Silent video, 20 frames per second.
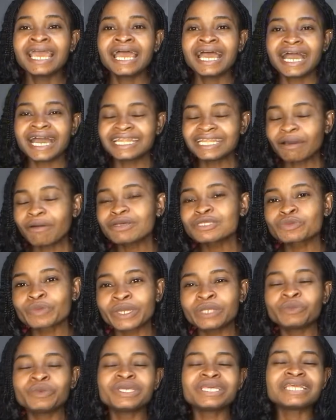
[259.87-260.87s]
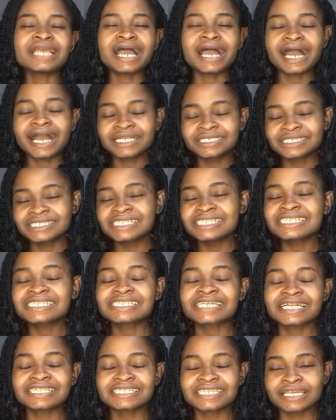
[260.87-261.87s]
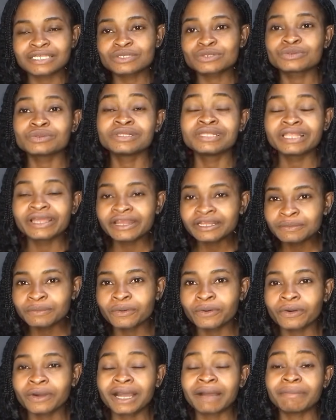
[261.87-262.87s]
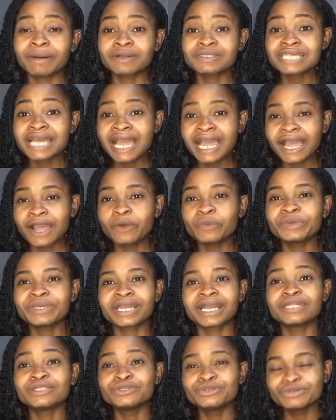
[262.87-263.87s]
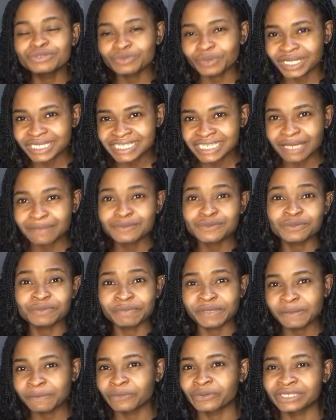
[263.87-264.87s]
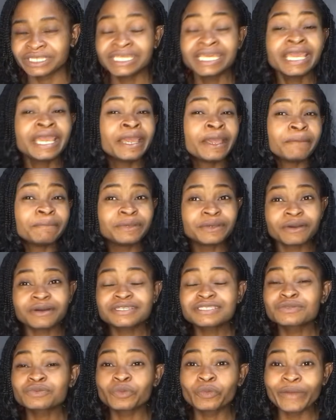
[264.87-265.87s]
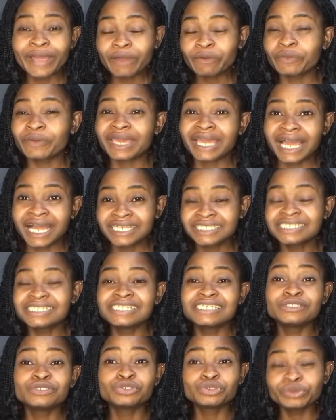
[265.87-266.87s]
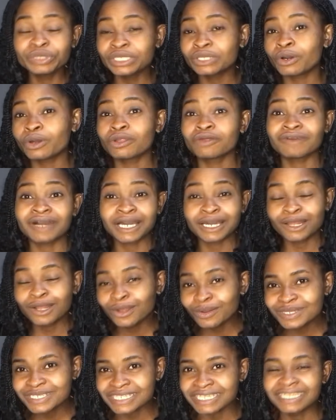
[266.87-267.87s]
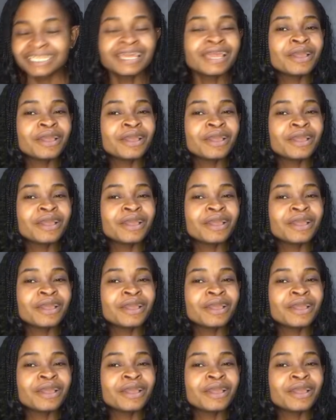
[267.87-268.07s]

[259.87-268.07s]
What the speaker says: and that was when we actually started to learn more about how we can use WhatsApp to make money, because where we were actually doing all of our closing